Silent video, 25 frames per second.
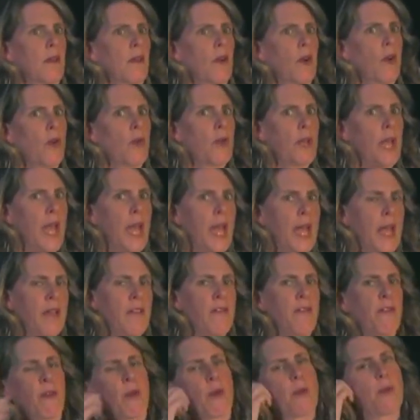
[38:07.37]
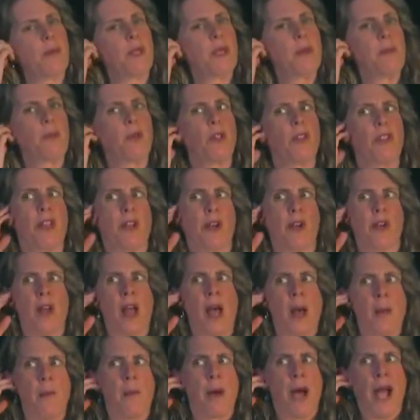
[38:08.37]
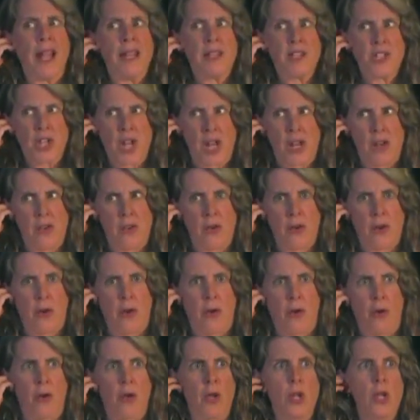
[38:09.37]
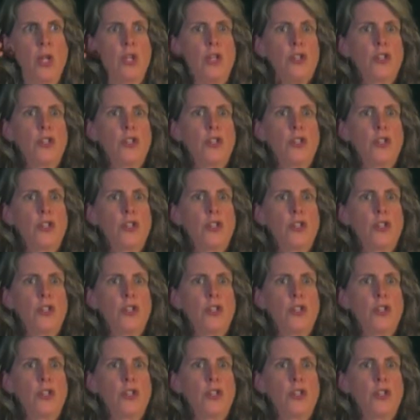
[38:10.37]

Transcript: okay for people that are not my gender